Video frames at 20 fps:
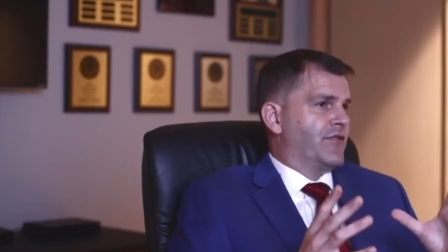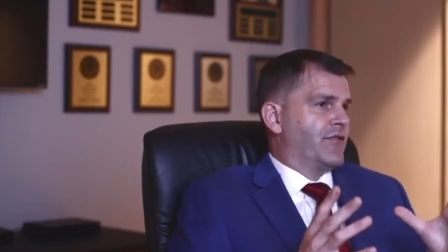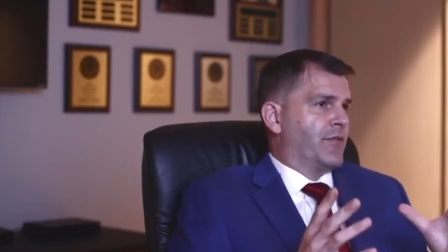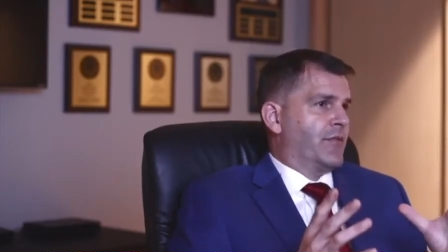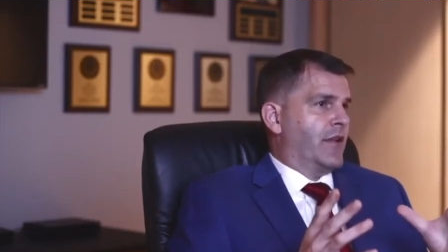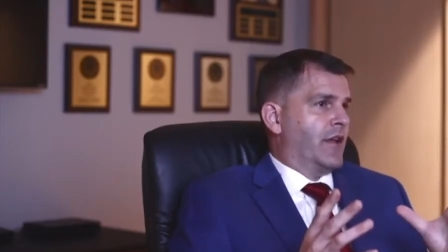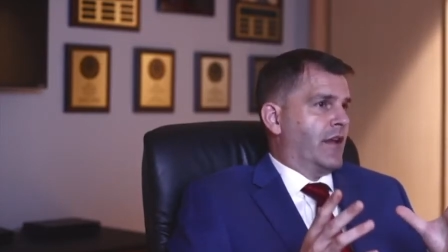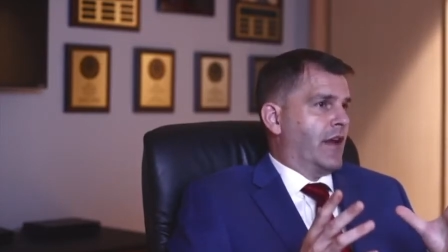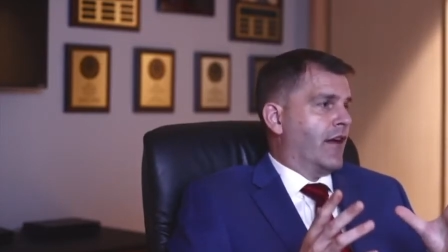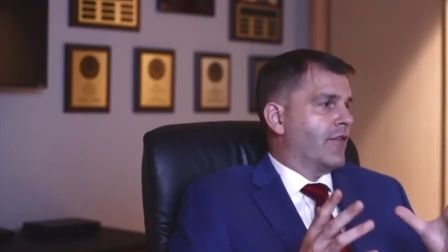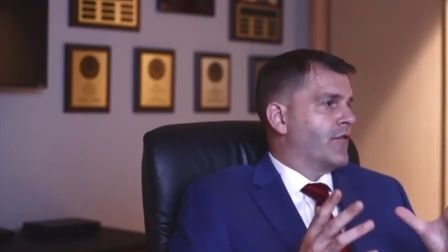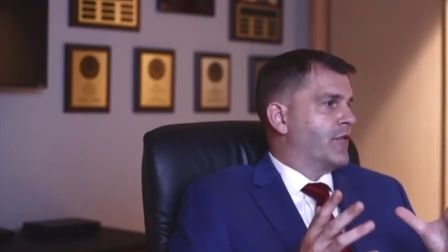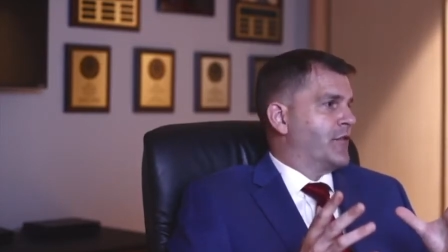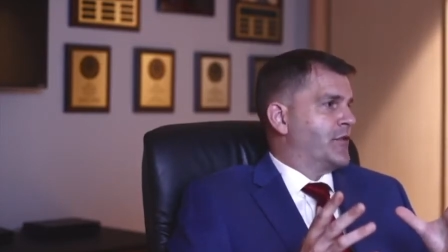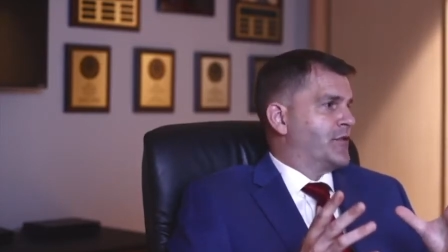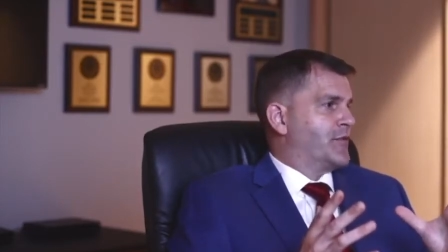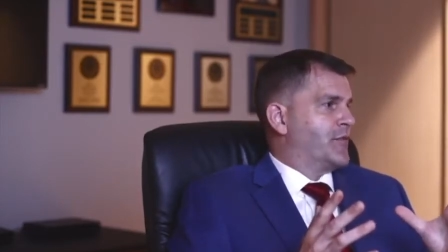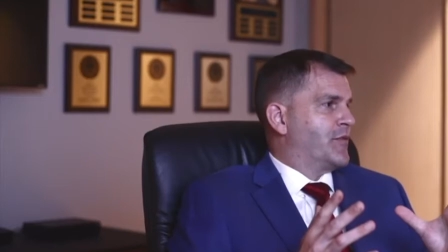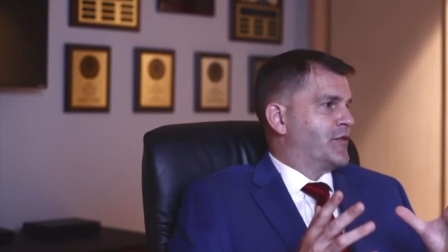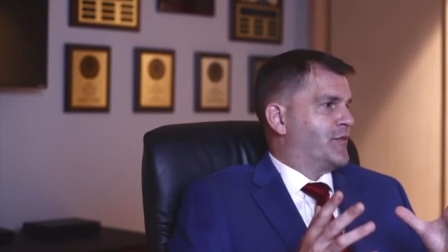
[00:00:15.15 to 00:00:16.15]
from the
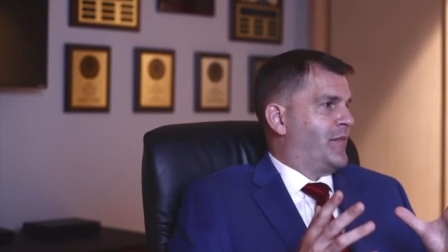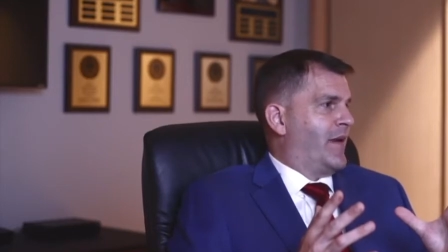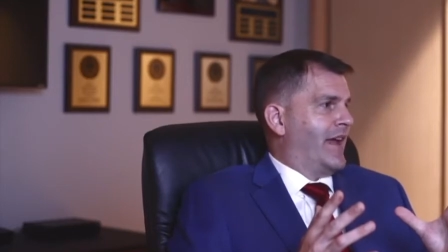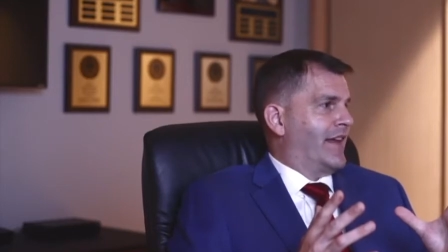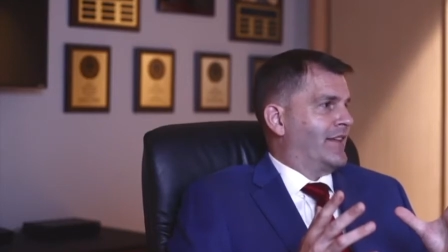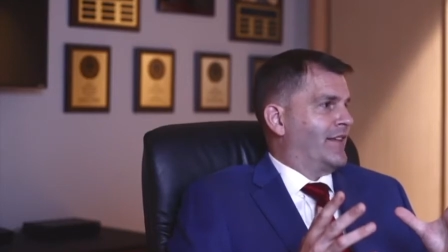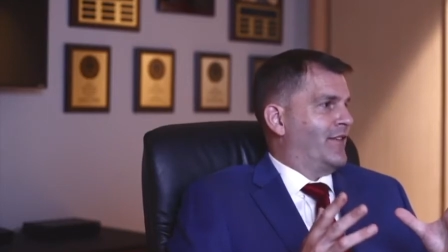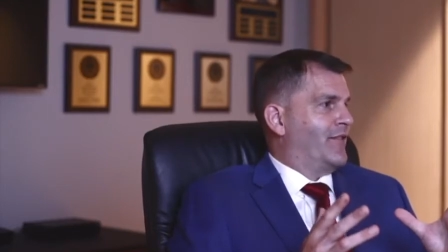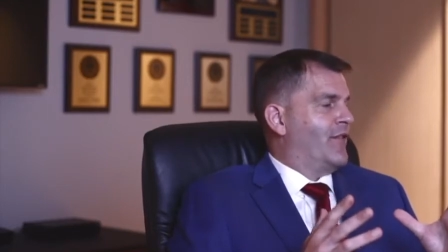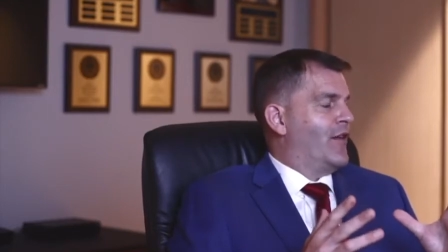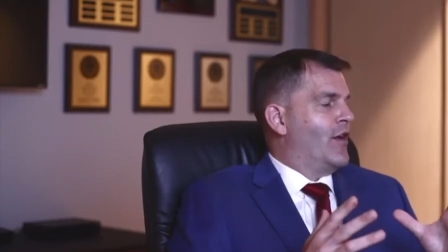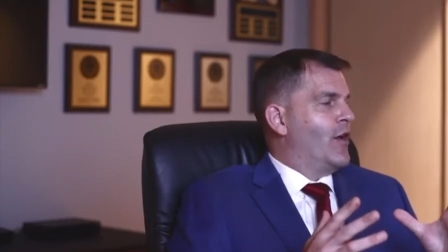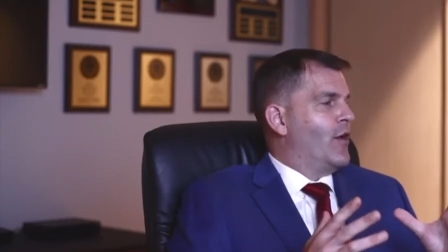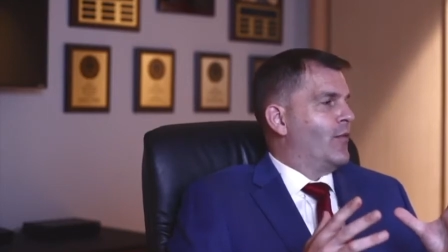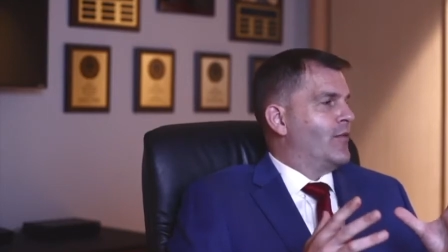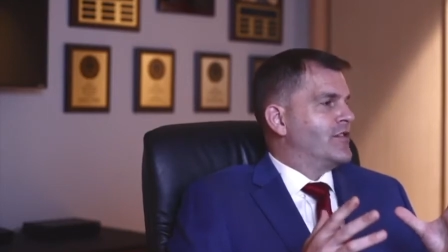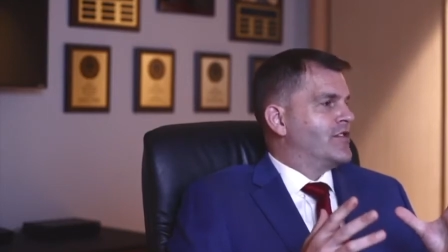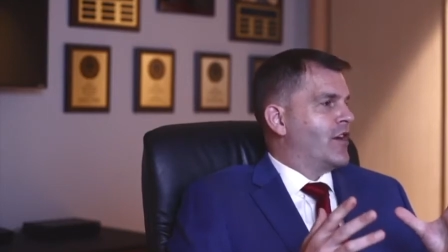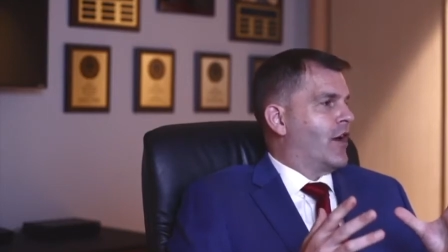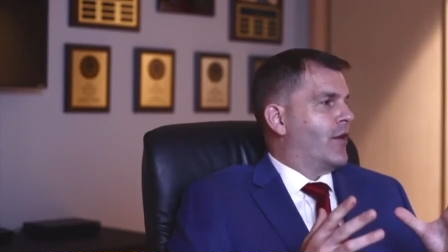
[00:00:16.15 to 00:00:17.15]
government's perspective
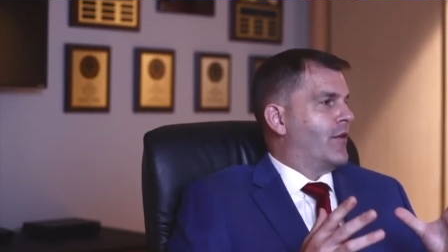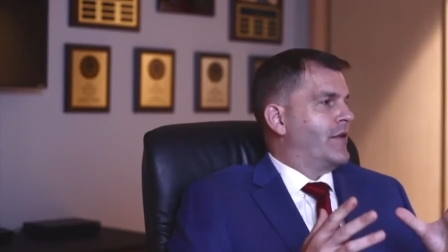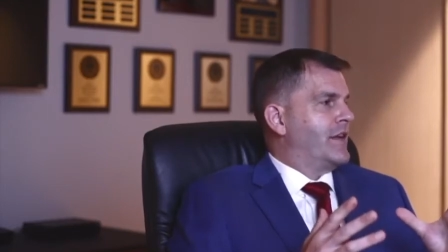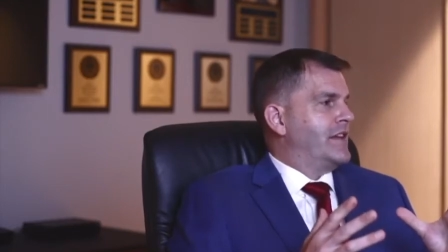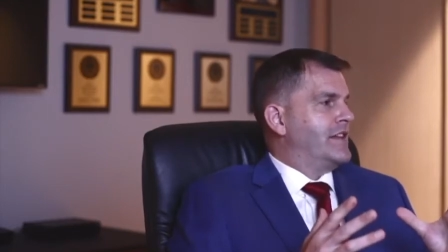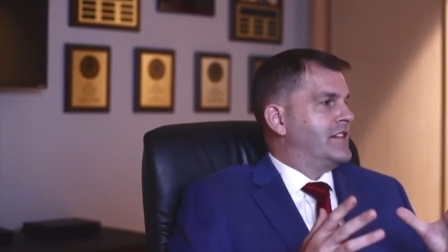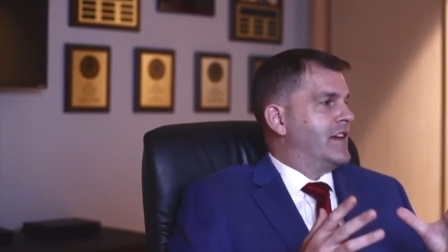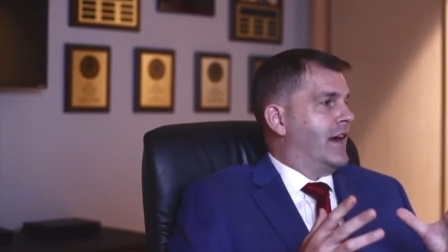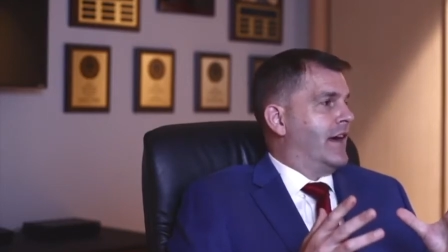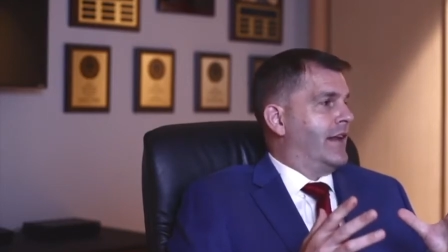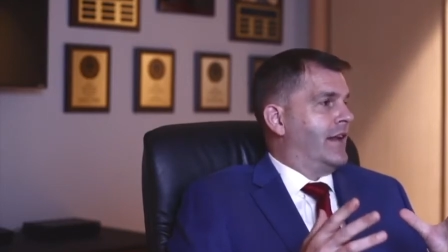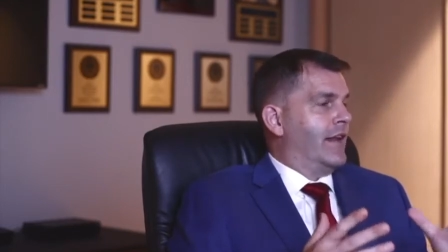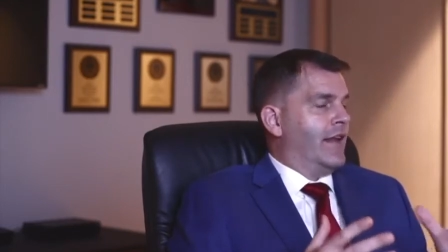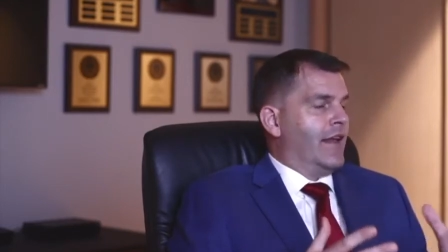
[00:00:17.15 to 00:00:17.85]
was already done.